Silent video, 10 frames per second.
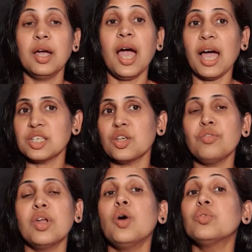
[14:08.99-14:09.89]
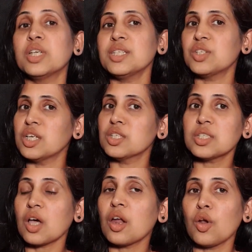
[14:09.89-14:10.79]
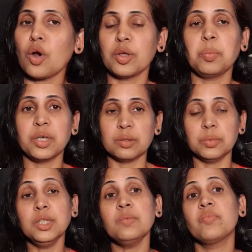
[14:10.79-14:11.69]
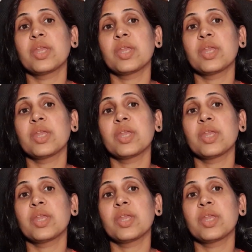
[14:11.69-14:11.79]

As of now, these changes are not applicable.